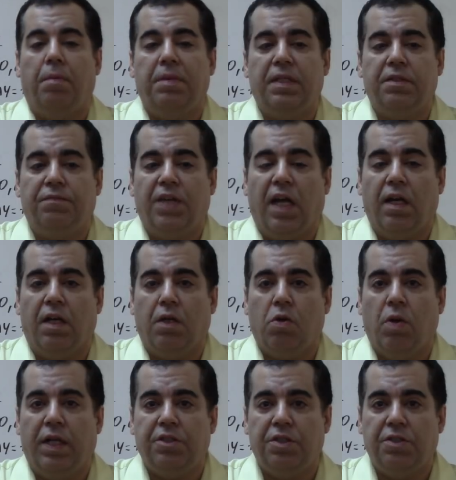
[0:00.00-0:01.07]
It's got
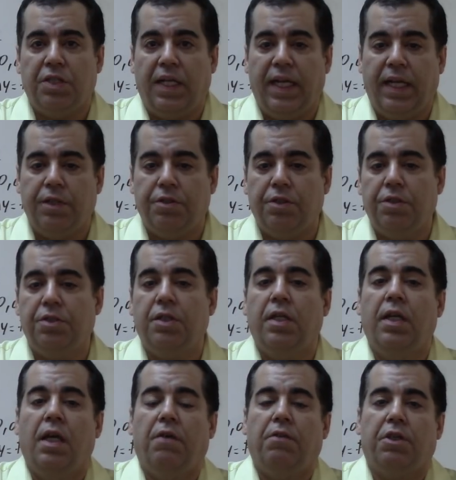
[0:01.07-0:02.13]
questions and answers.
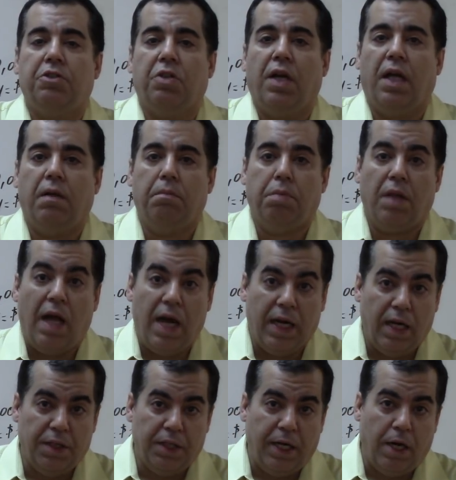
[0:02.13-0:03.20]
I've also got a blog
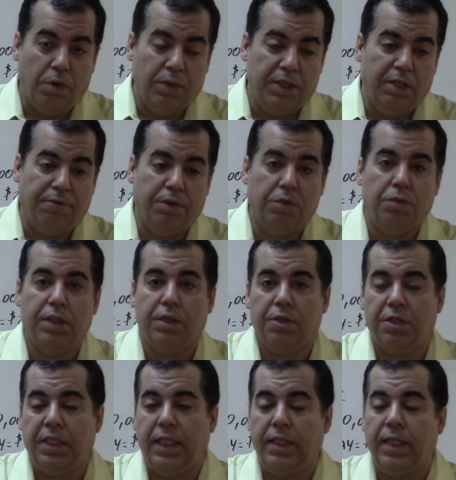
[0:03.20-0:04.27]
on there with different real
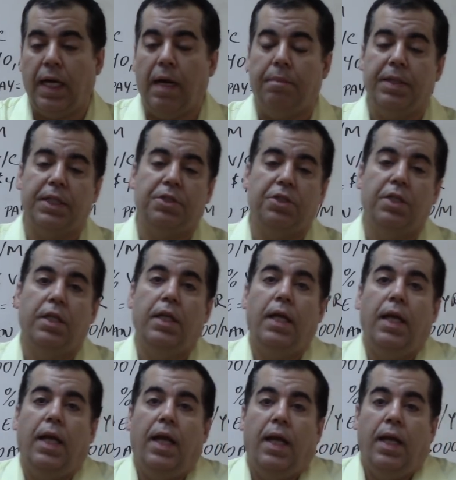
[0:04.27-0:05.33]
estate topics
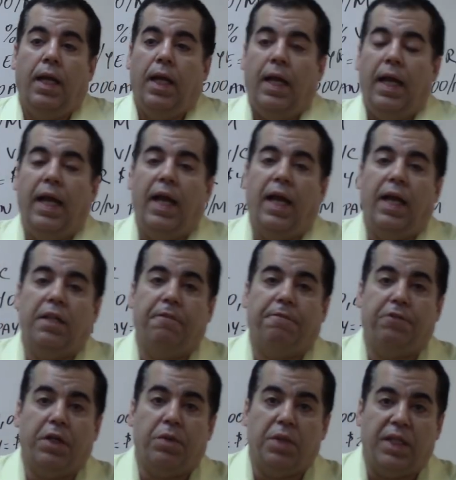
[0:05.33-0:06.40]
and the
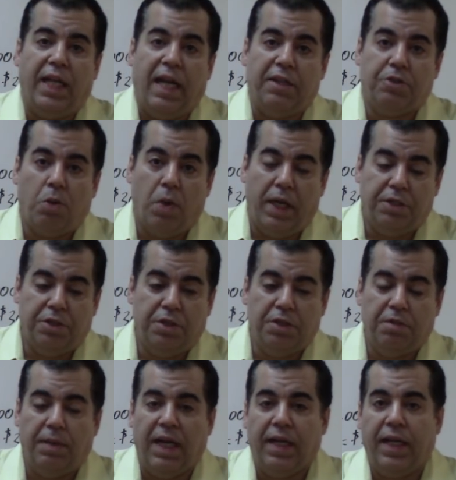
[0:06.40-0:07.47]
frequently asked questions
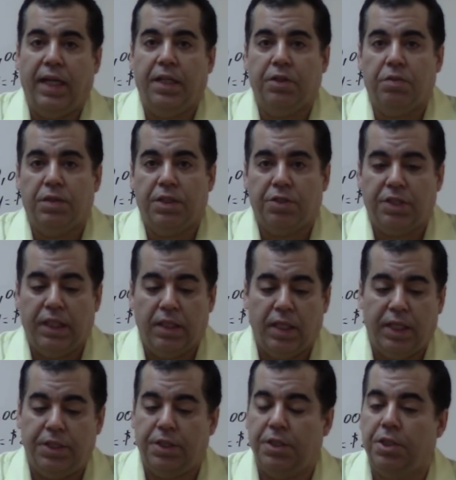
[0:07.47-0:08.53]
about getting the real estate
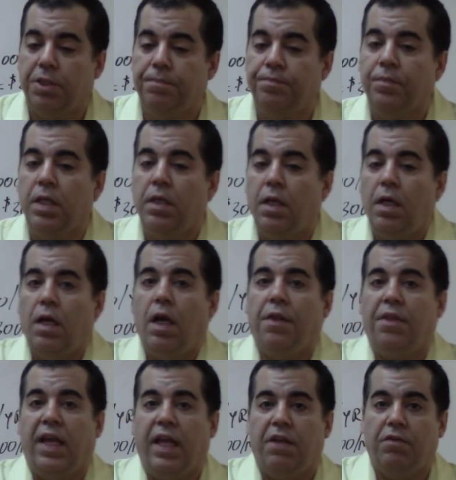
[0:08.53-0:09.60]
license.
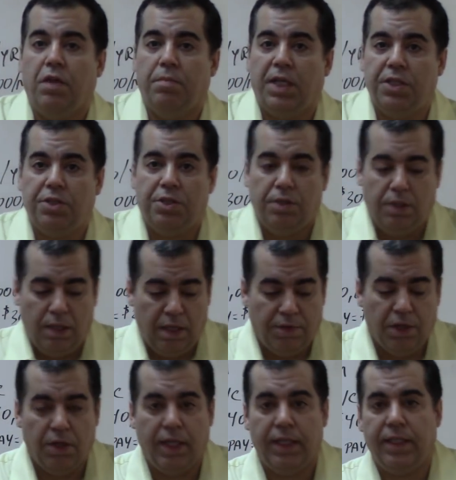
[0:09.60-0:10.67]
Thank you very much. Have a
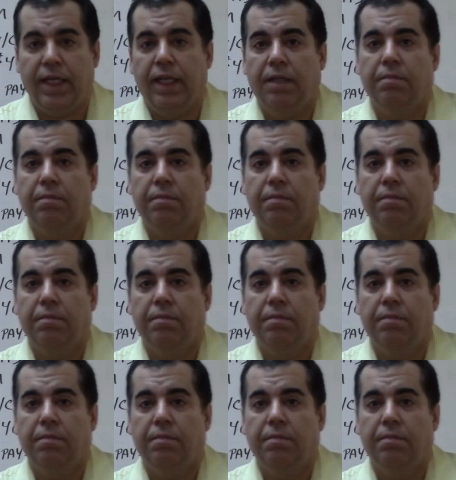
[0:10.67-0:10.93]
great day.